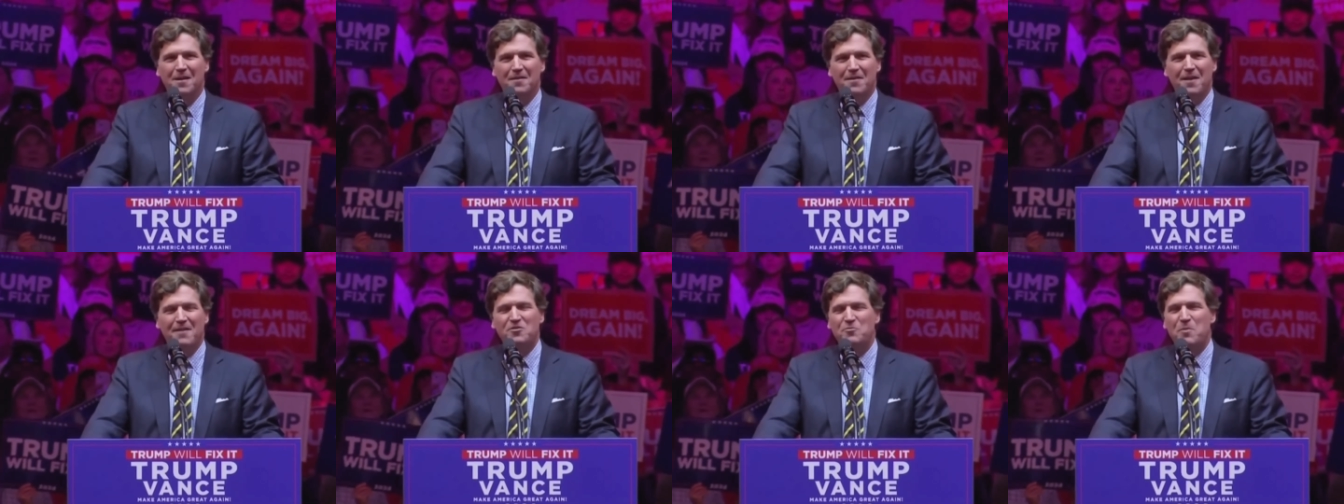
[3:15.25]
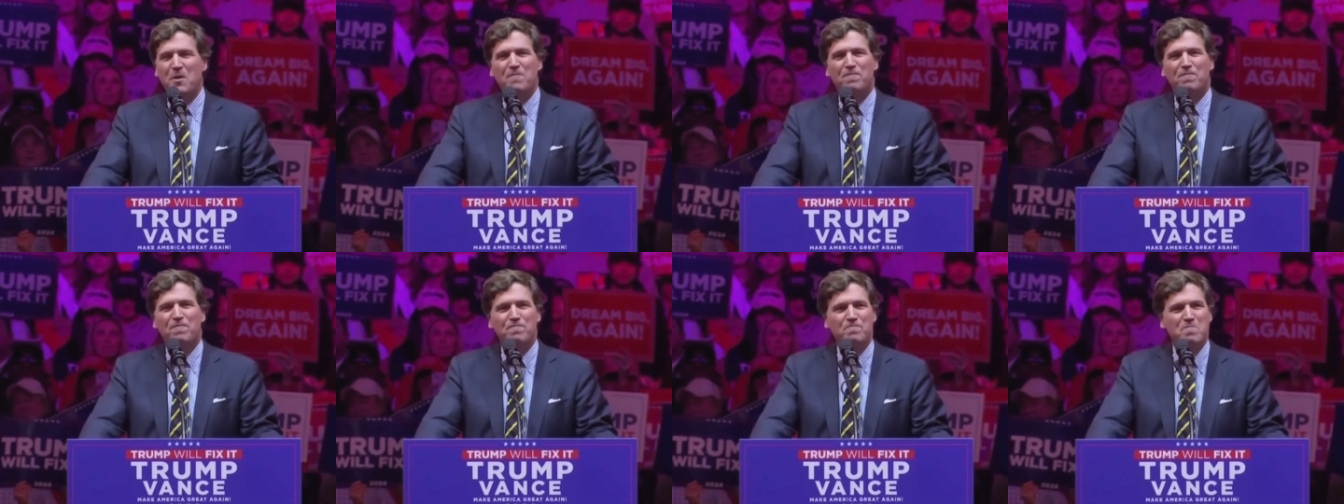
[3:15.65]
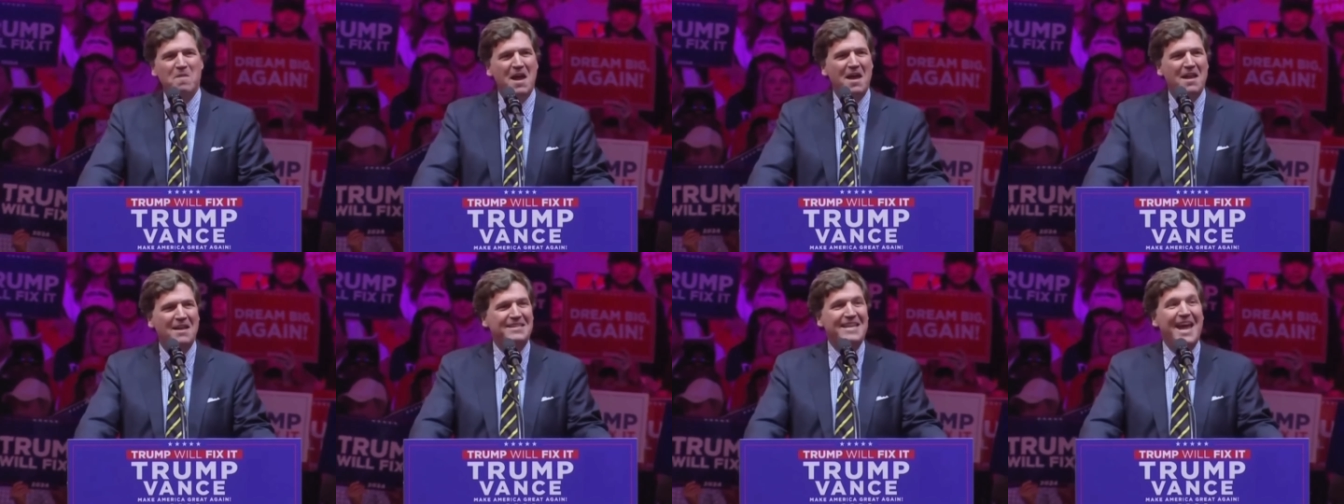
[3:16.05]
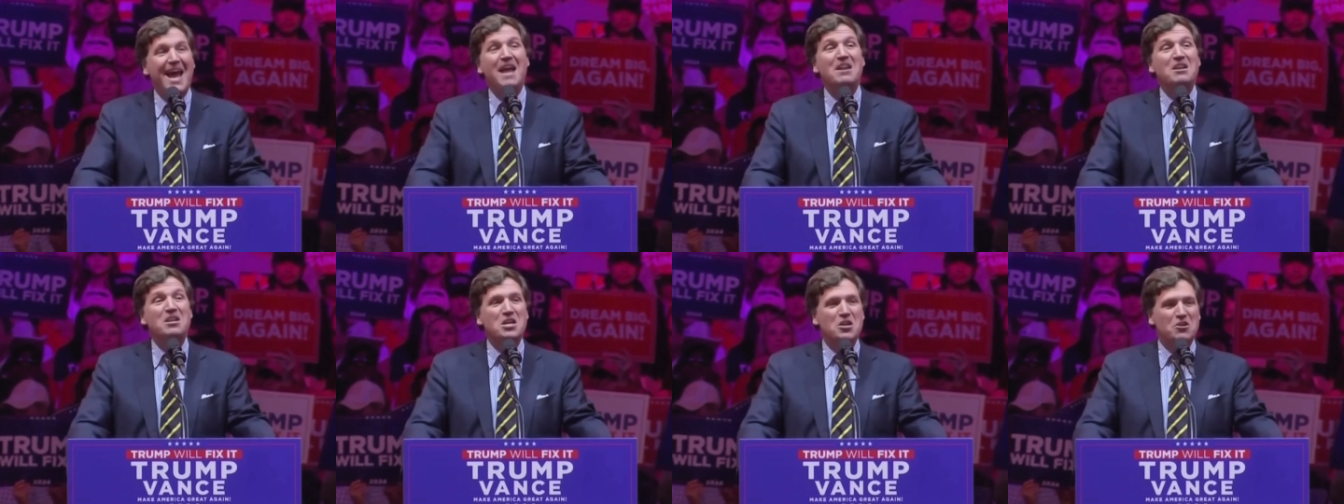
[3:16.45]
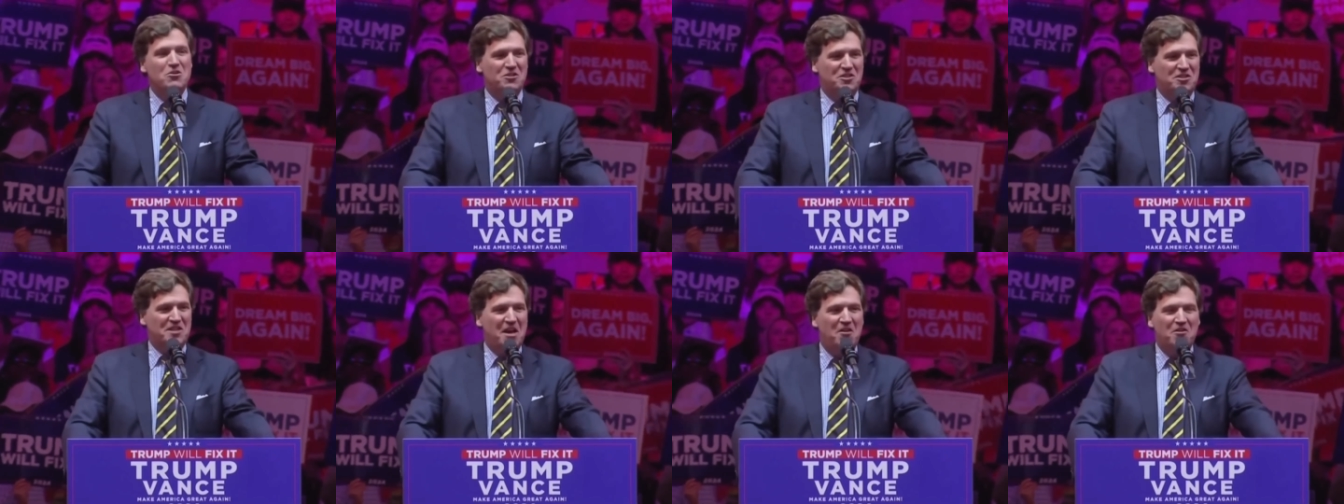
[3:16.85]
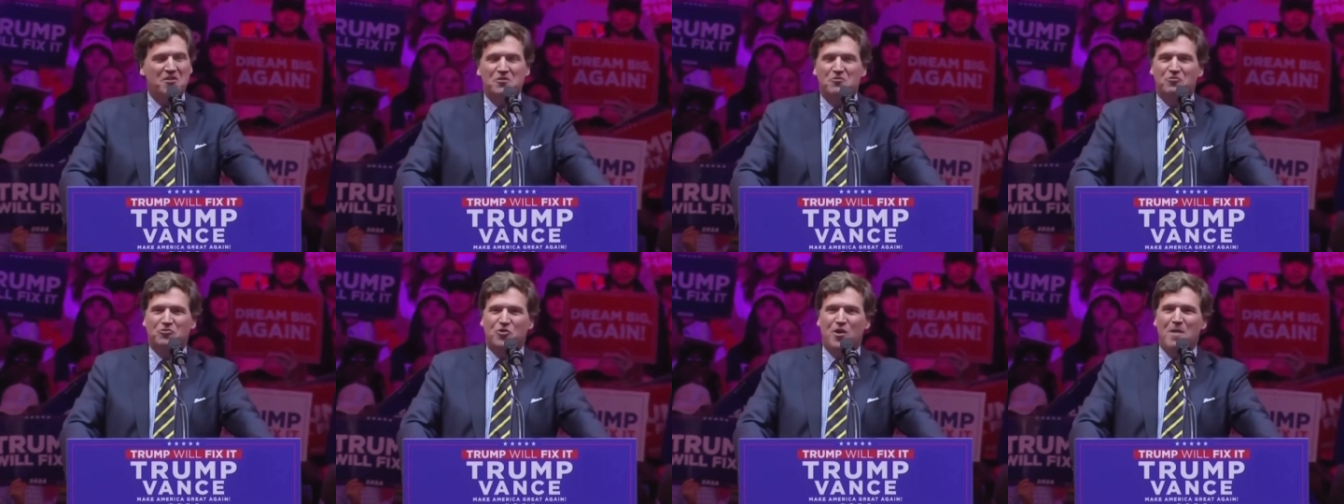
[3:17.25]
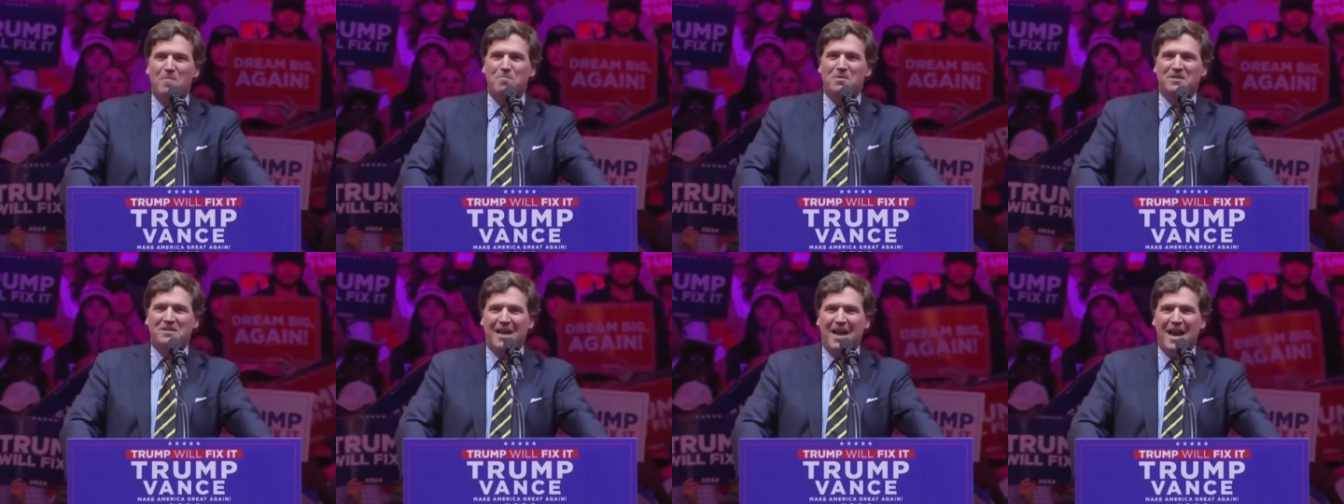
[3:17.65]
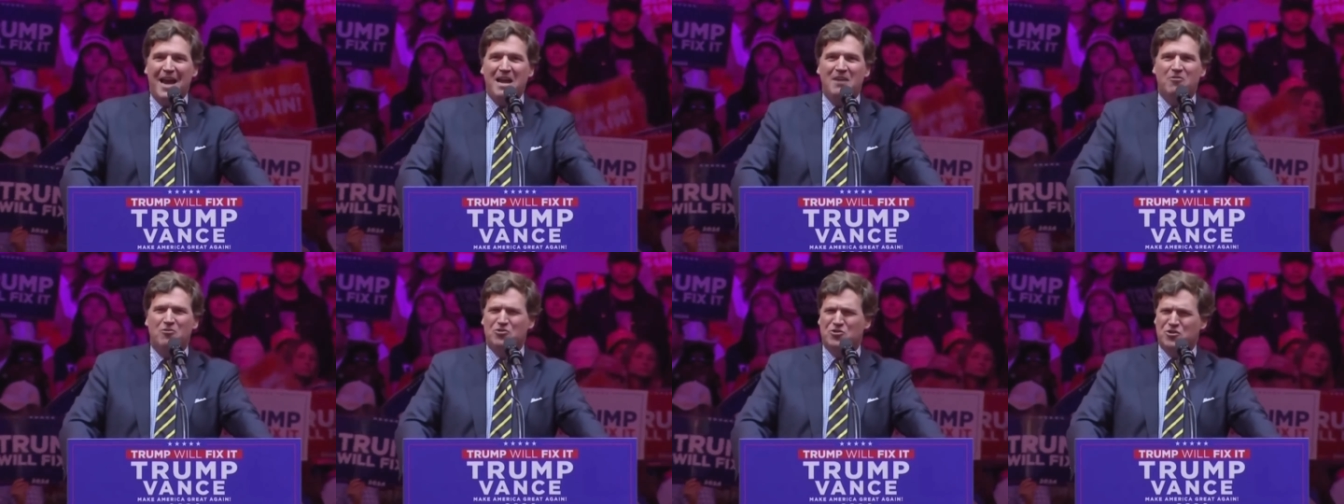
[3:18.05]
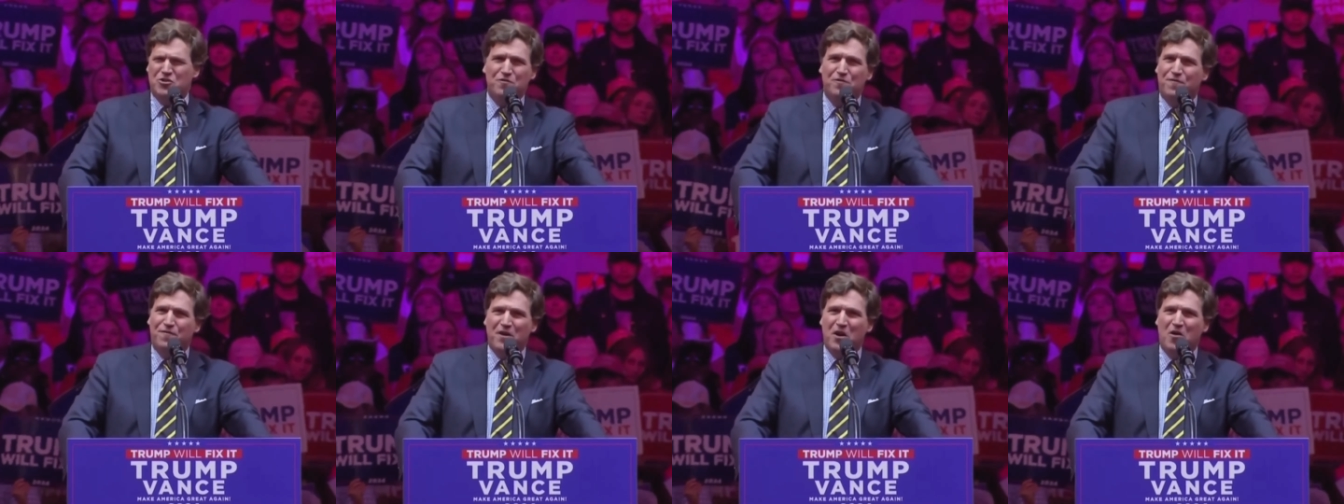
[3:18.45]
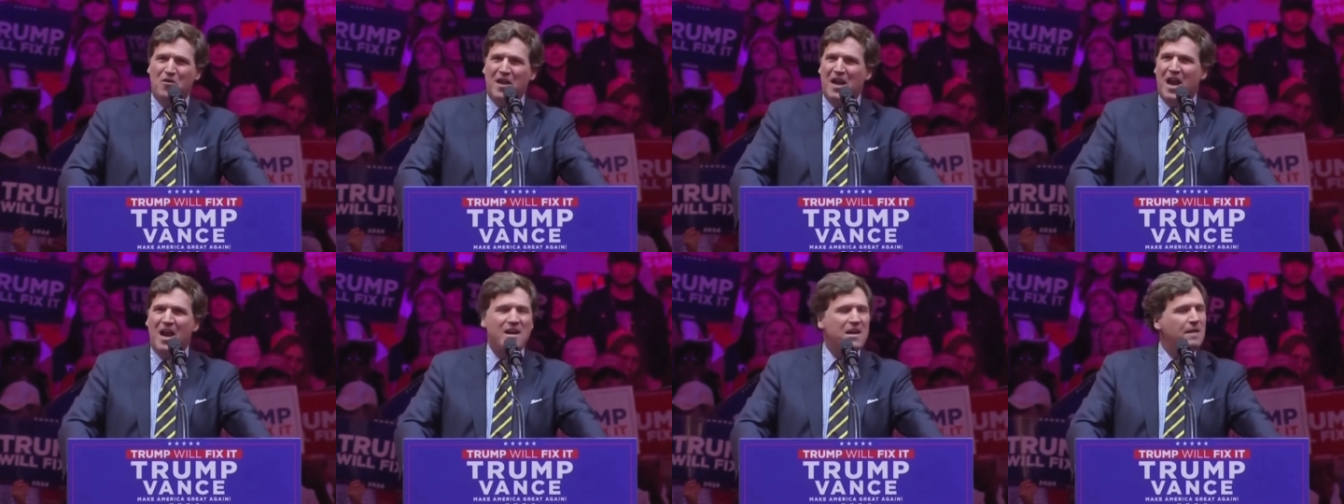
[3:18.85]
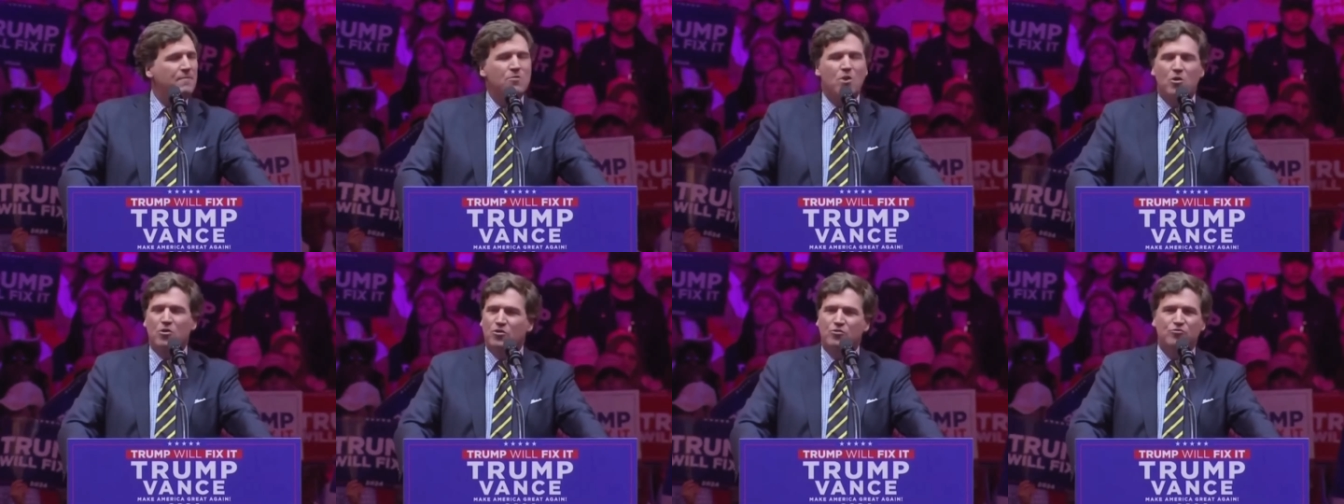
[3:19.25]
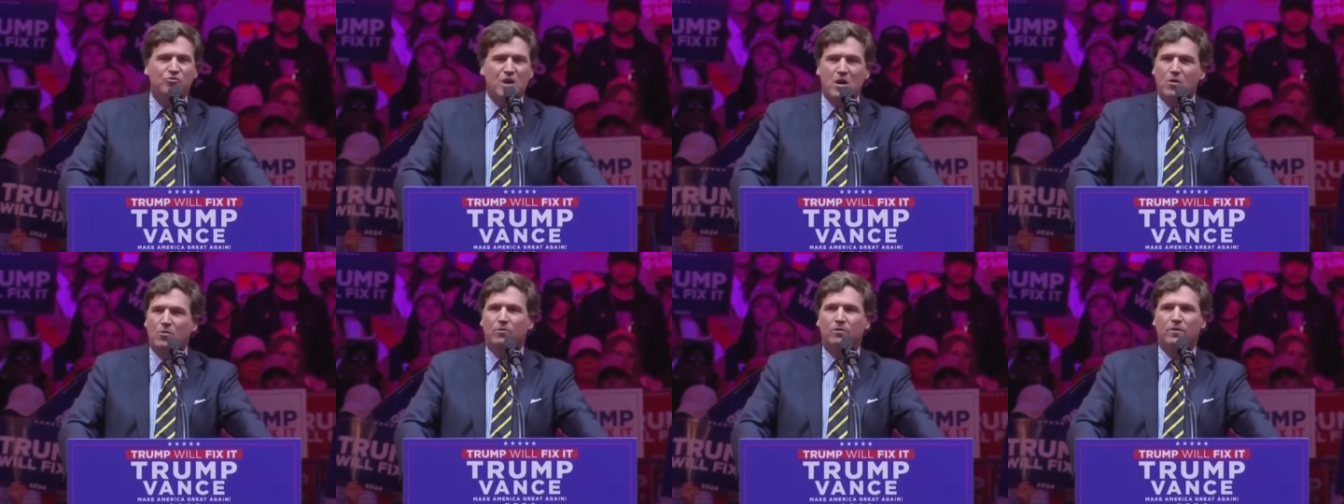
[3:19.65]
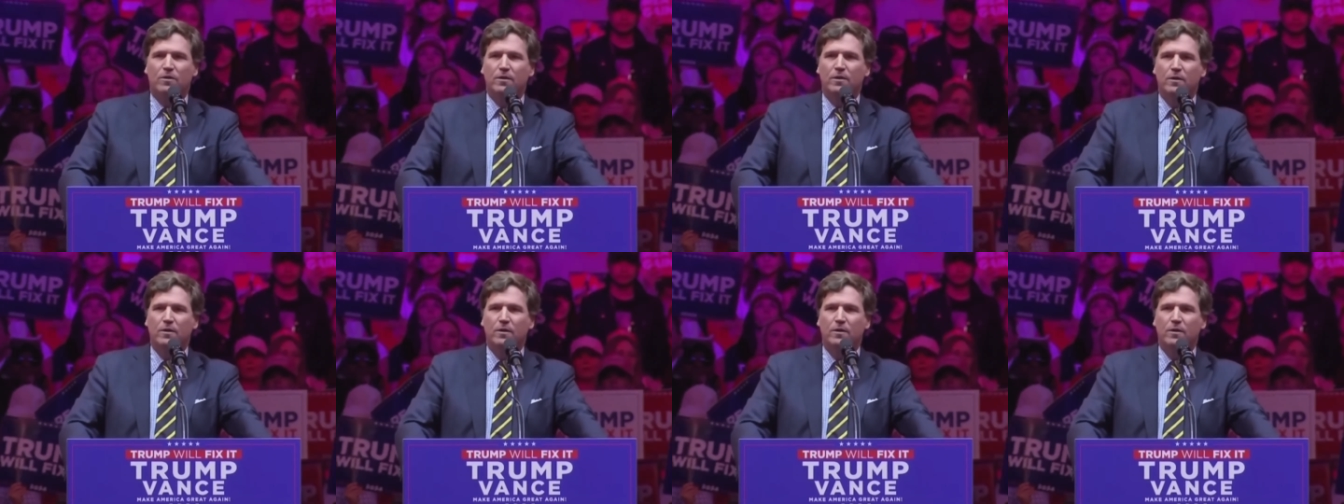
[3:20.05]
They spent 10 years telling you Trump is a hater. Do you feel that on him? No, you don't.